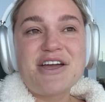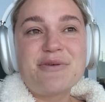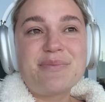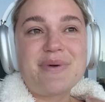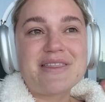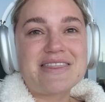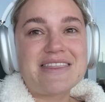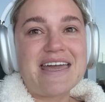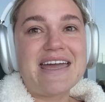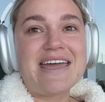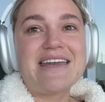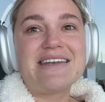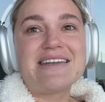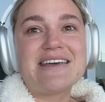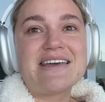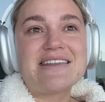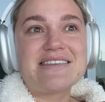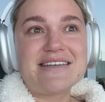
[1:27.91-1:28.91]
But then
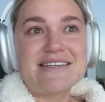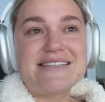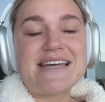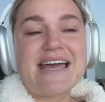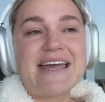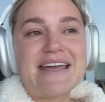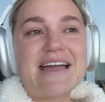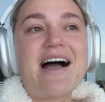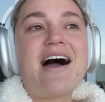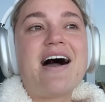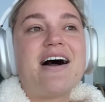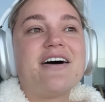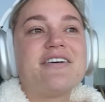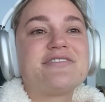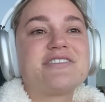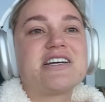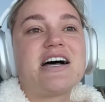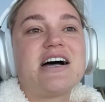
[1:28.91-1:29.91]
the day
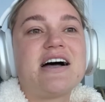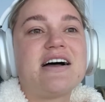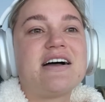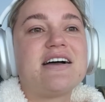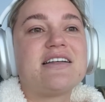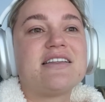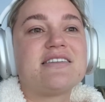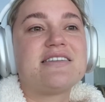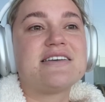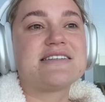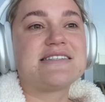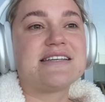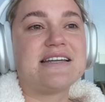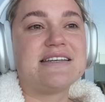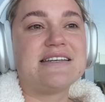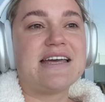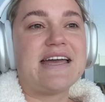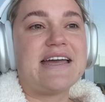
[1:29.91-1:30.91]
after, the
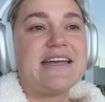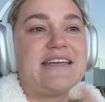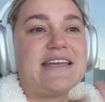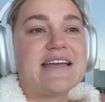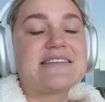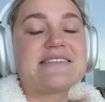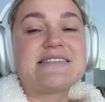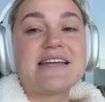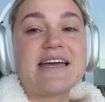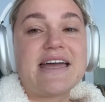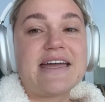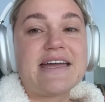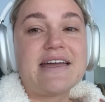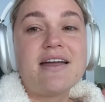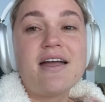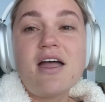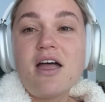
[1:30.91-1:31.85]
Sunday, yesterday,